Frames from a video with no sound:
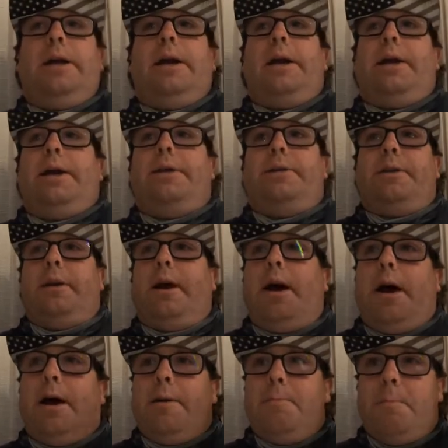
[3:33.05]
And
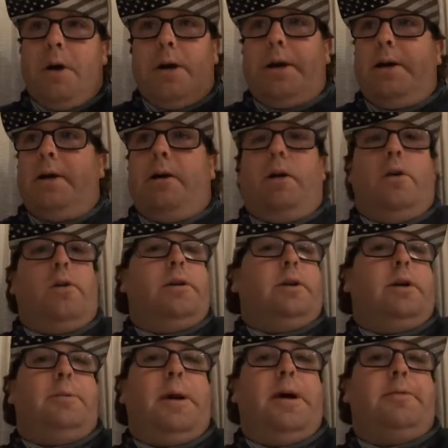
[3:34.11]
I'll
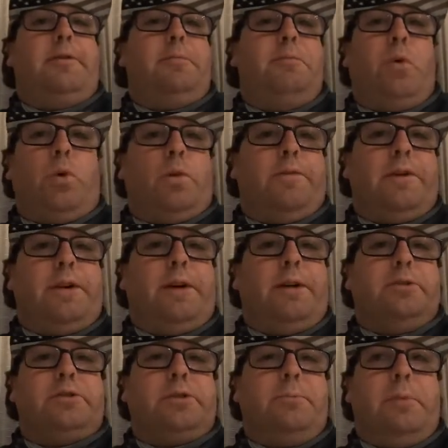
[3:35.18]
end up having more
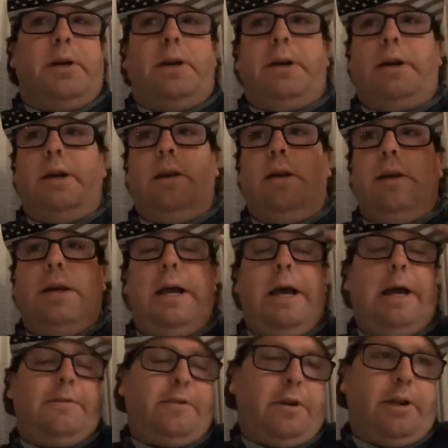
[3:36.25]
videos to make
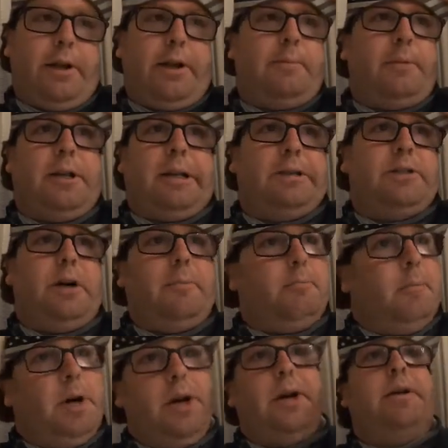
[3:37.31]
after that, because I
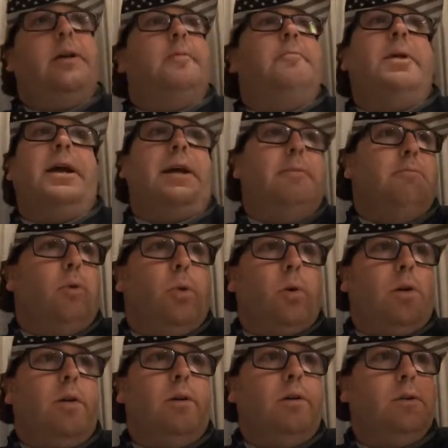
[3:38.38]
might end up making
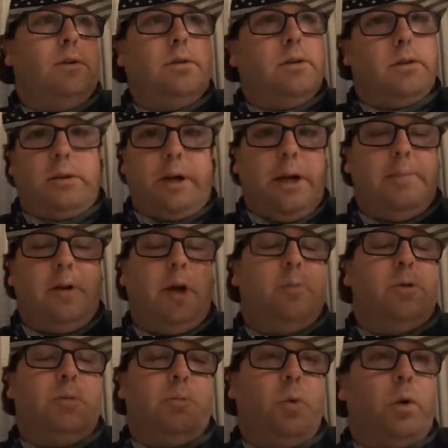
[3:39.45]
more or coming
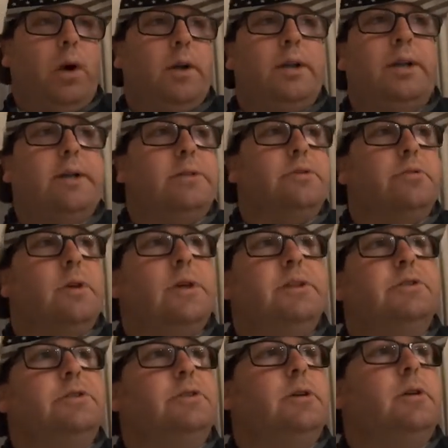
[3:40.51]
up with more ideas,
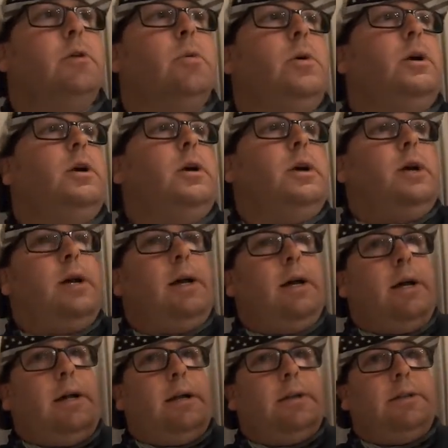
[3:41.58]
right? So
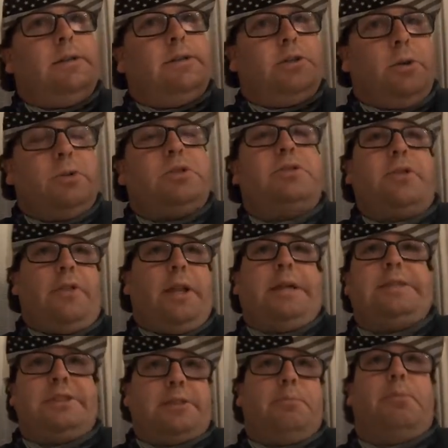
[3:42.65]

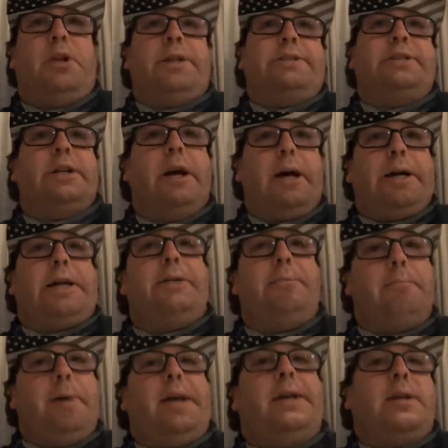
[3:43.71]
that's the blessing. I
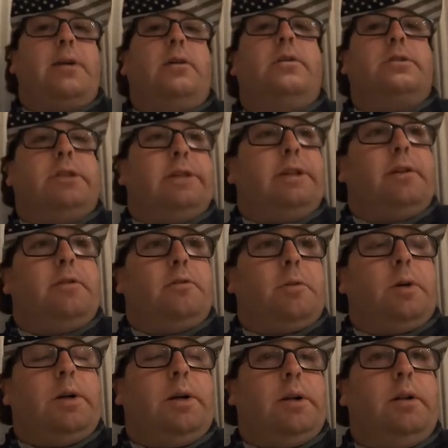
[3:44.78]
can make content,
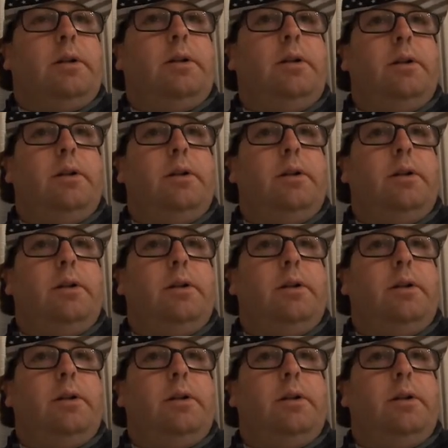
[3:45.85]
right?